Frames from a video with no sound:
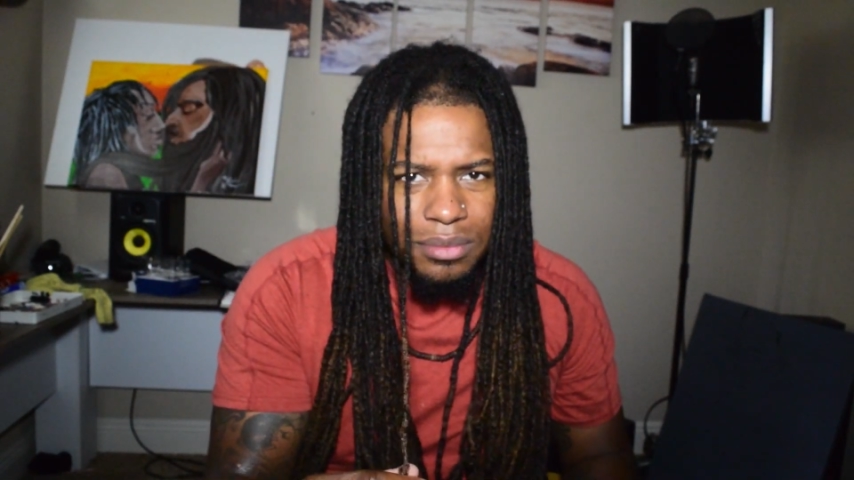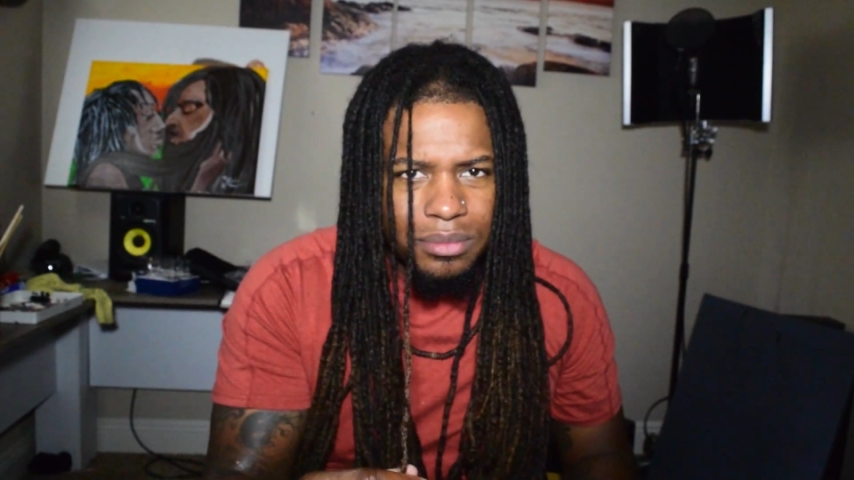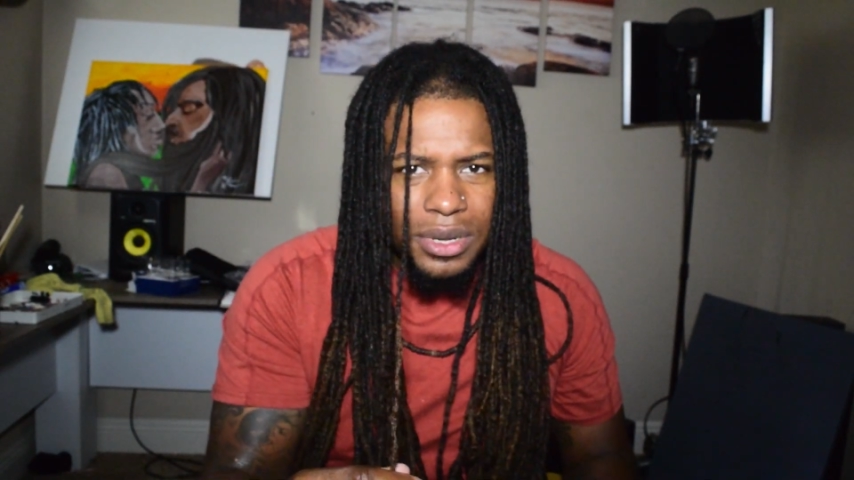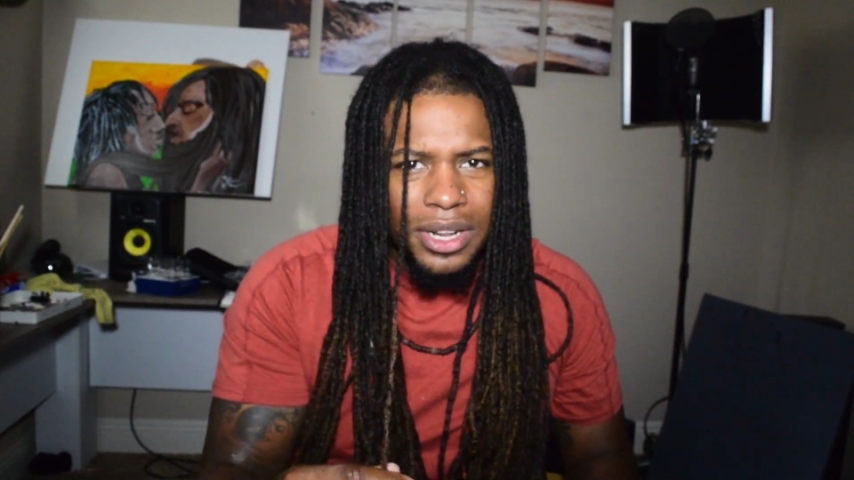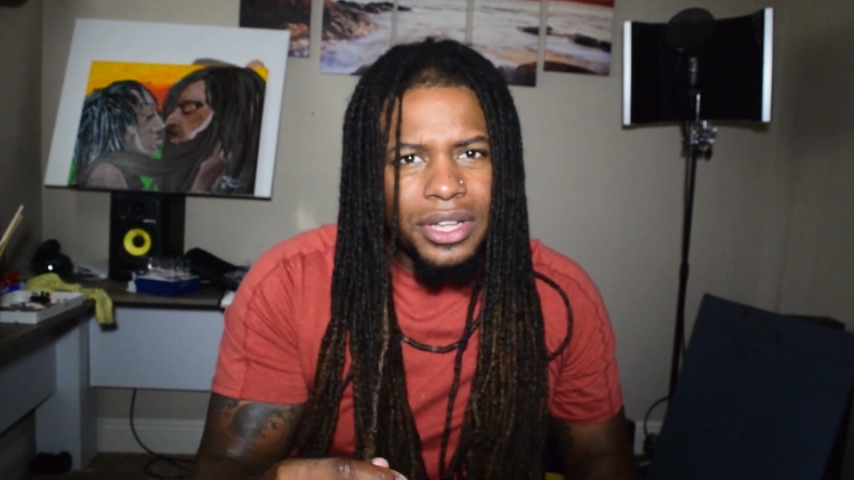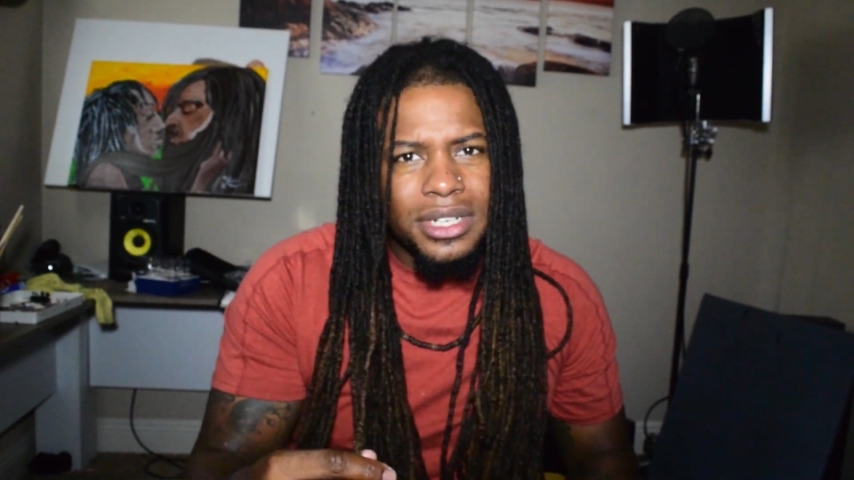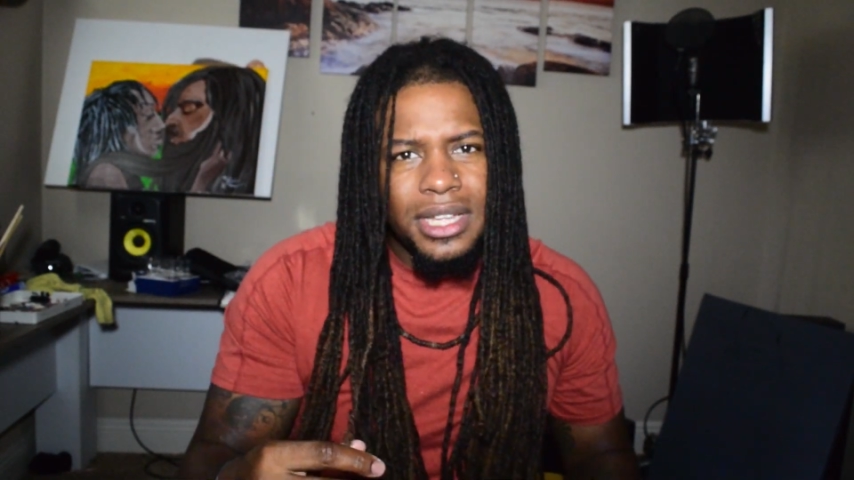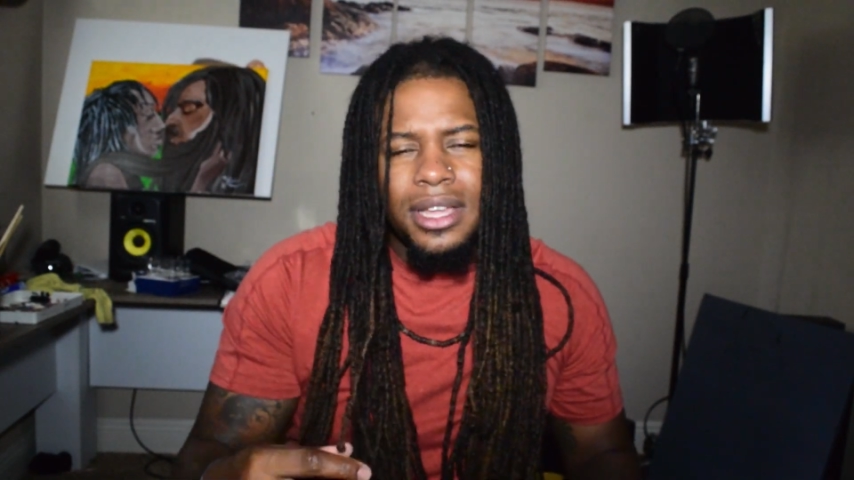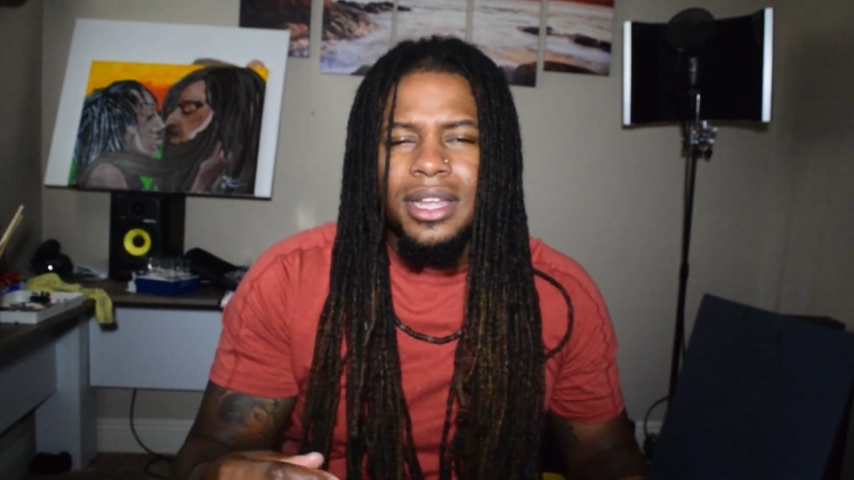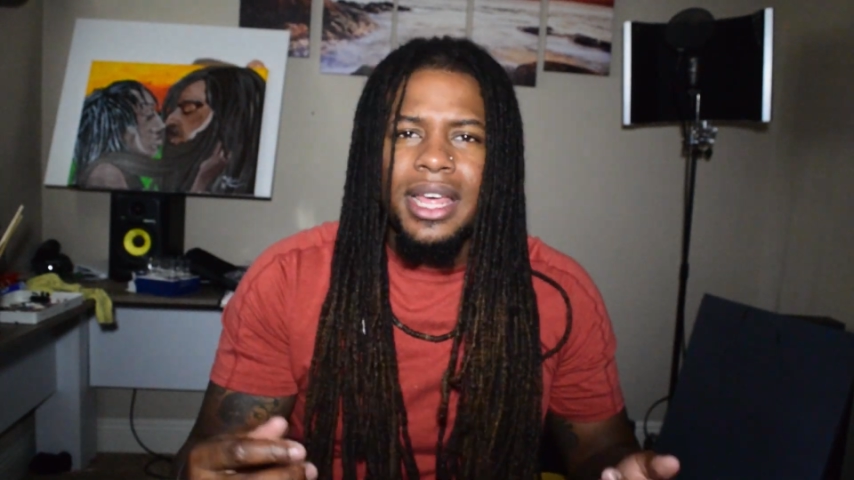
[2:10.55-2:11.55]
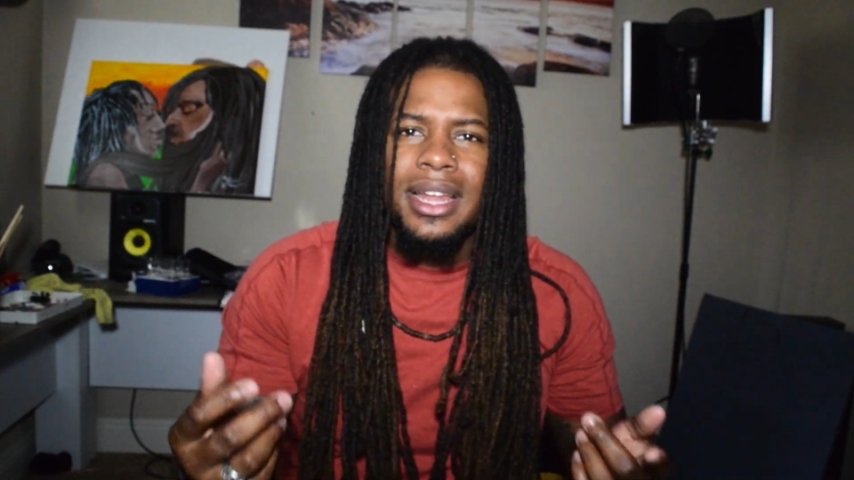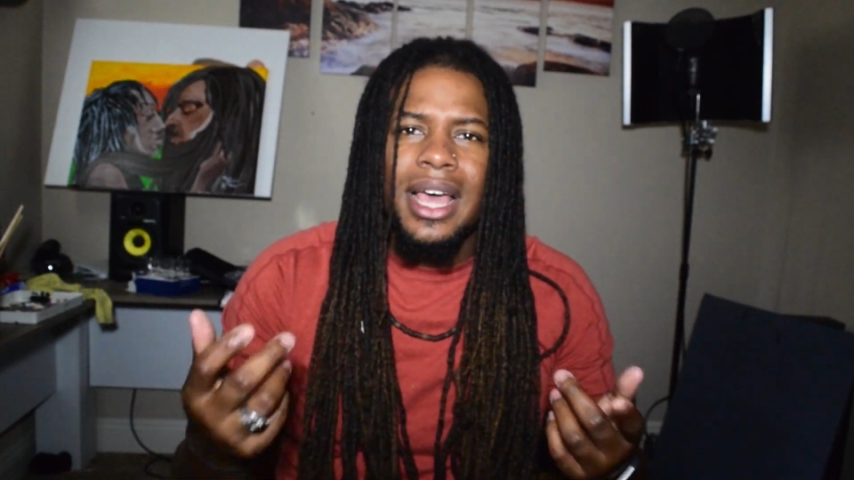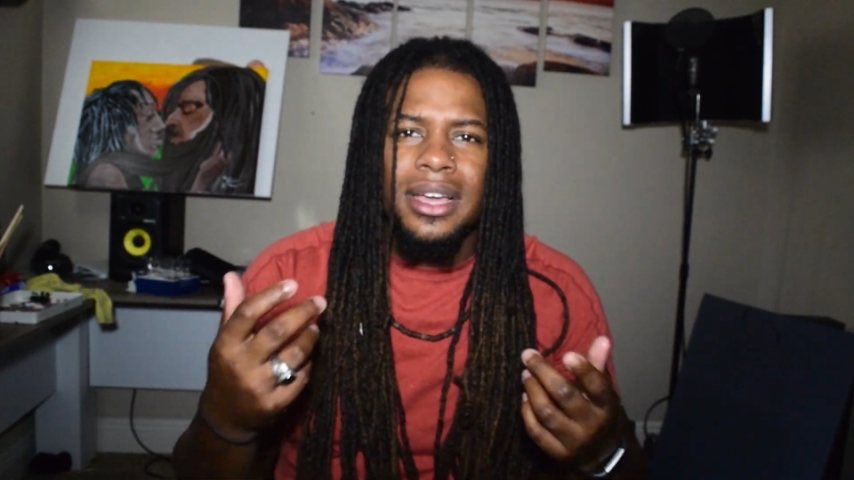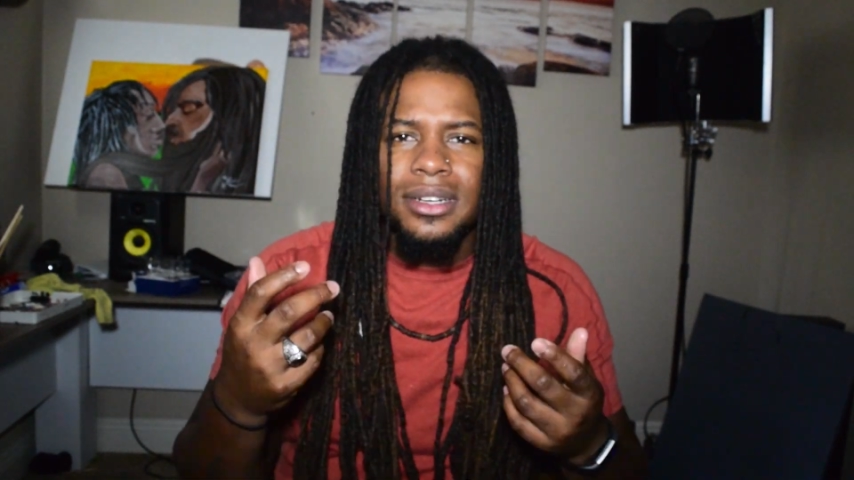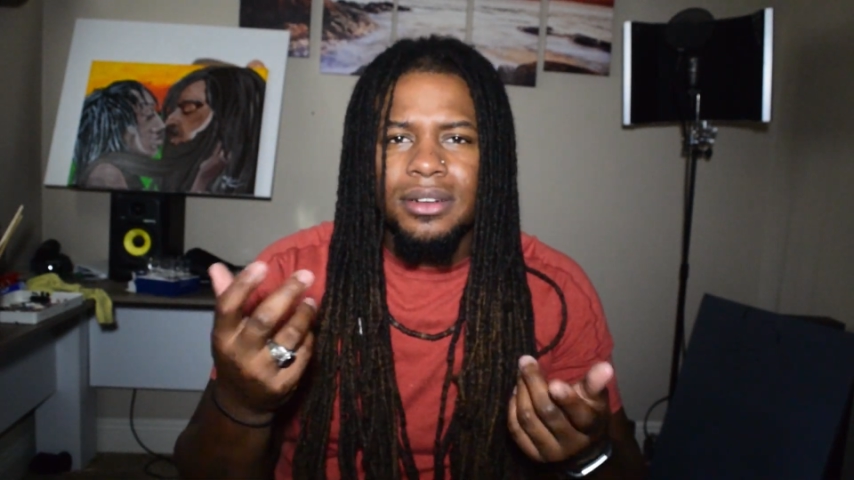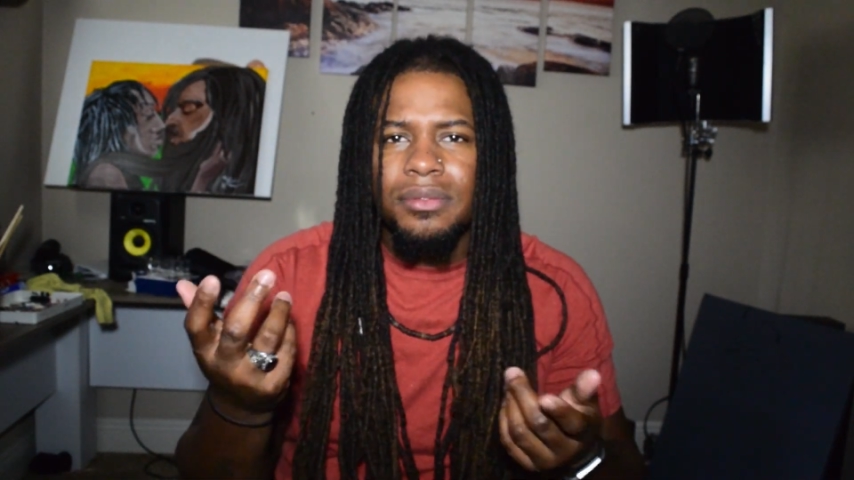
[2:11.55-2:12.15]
And you can tell that lock,